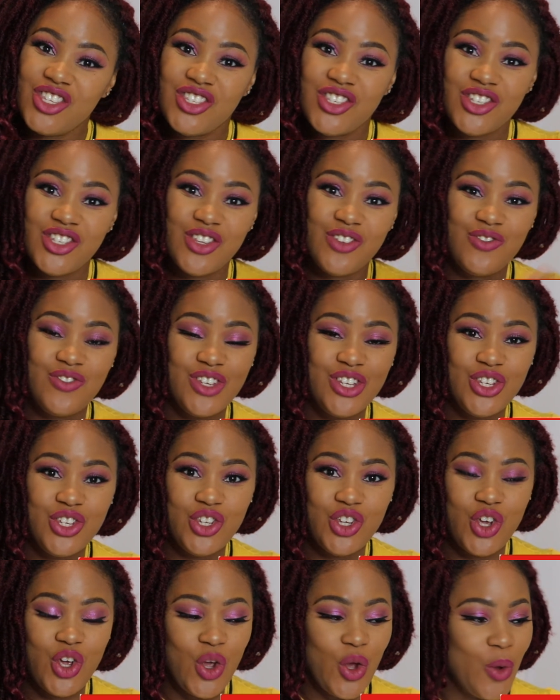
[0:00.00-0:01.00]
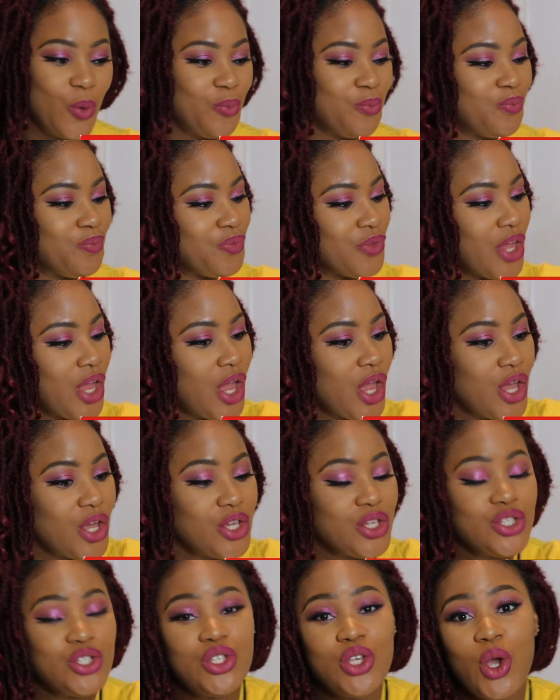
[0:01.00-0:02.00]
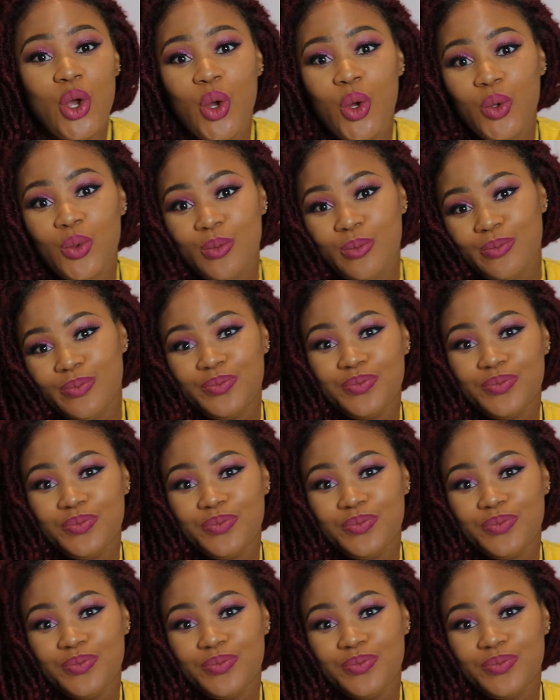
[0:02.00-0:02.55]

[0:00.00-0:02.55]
to the video. So